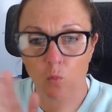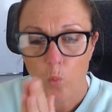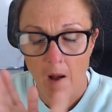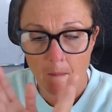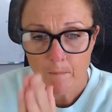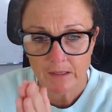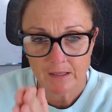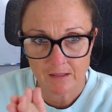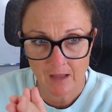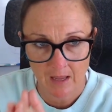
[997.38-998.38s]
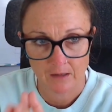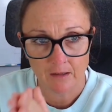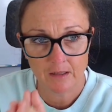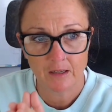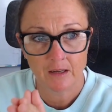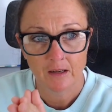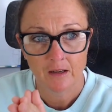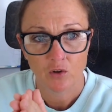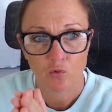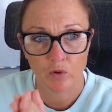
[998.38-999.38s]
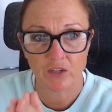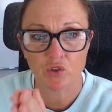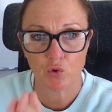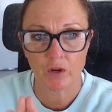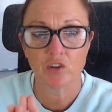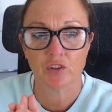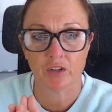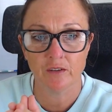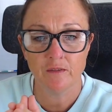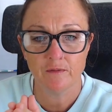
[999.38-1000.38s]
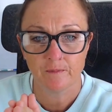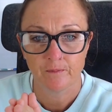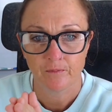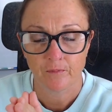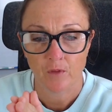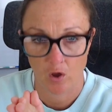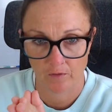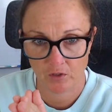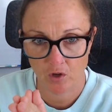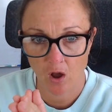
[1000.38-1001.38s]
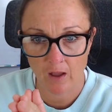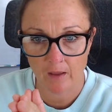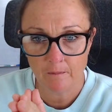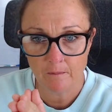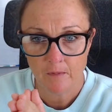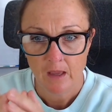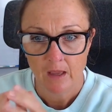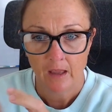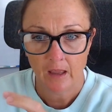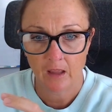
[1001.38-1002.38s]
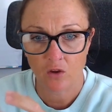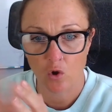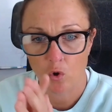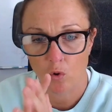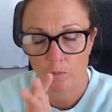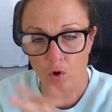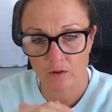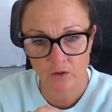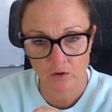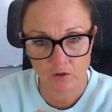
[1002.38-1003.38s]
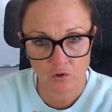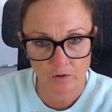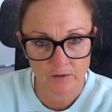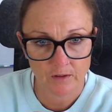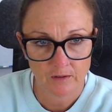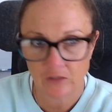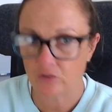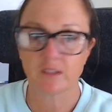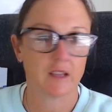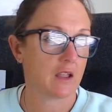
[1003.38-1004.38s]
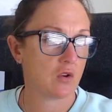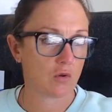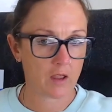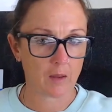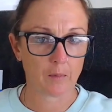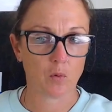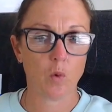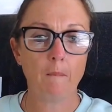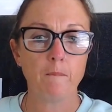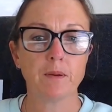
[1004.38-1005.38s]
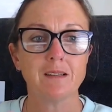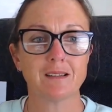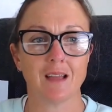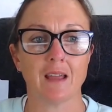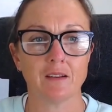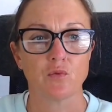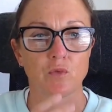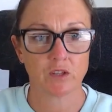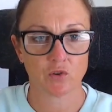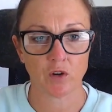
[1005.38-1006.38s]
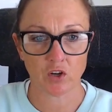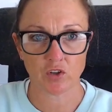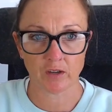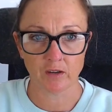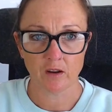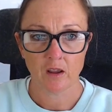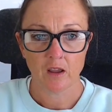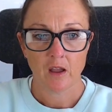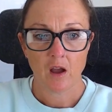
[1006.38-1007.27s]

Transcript: 1% restriction over time in your ball and socket joint, let's just say in your hip, 1% restriction